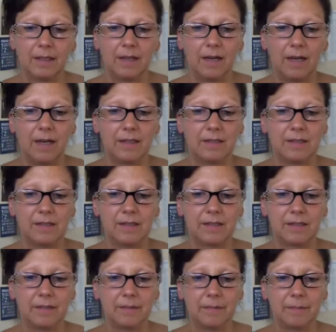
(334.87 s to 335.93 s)
And
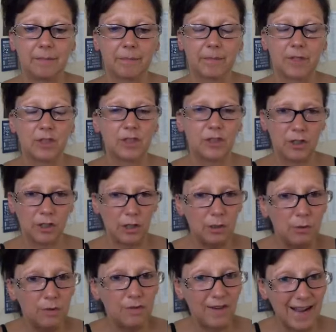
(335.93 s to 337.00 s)
so do
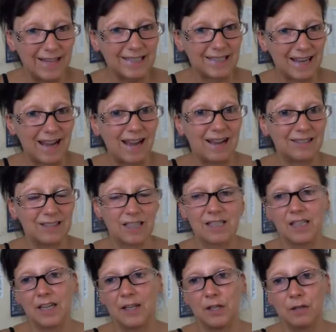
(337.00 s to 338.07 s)
you find it hard to
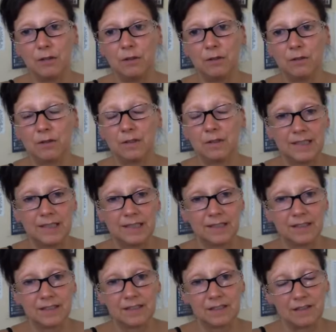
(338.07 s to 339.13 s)
say no?
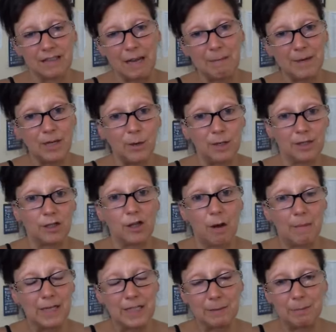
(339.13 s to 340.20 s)
So let me know in the
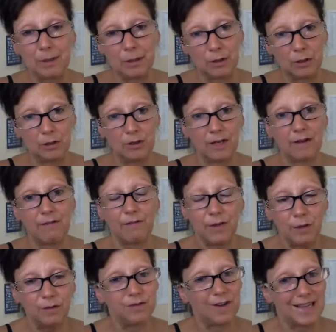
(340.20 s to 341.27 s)
comments below if
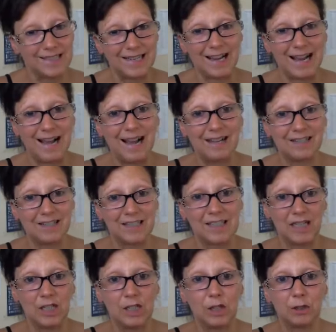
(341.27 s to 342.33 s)
you find it hard to
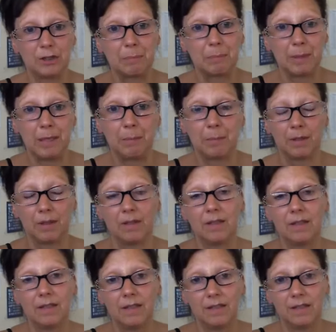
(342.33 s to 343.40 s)
say no to people
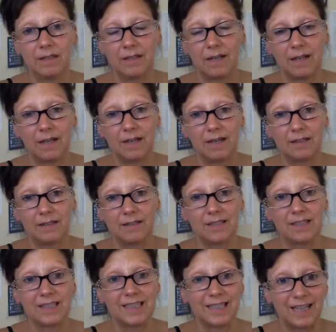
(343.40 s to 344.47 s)
and
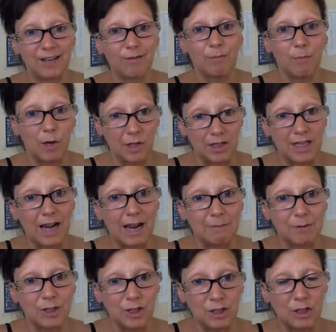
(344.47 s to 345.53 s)
give more
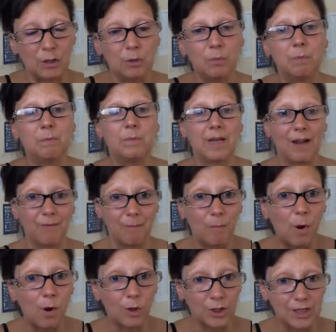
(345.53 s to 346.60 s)
time to you, have
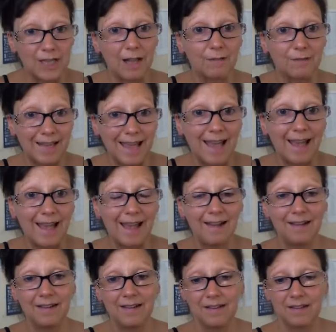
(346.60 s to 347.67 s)
more
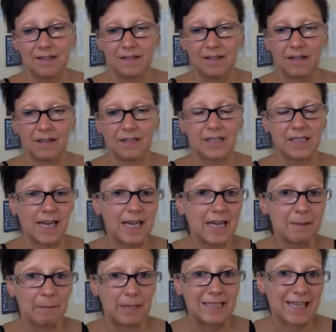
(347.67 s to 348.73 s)
self-care and
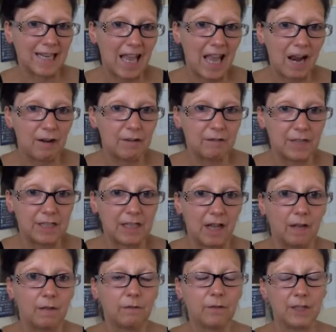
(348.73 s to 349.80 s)
take better care of
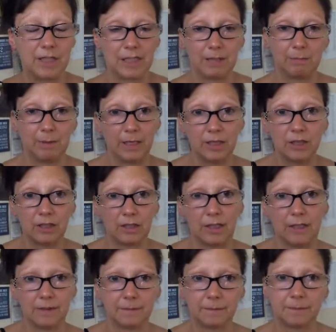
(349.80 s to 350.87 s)
yourself, especially